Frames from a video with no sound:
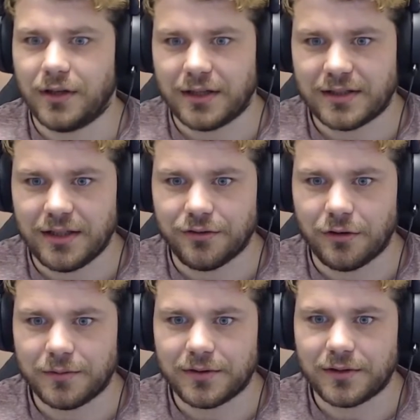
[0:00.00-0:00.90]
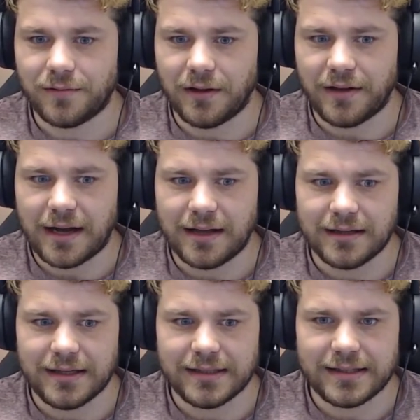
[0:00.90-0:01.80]
ODST drops and stuff like that,
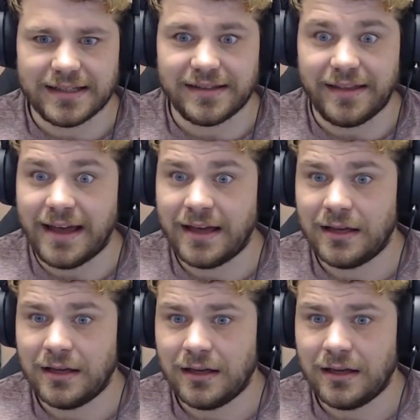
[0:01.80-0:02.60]
it's there.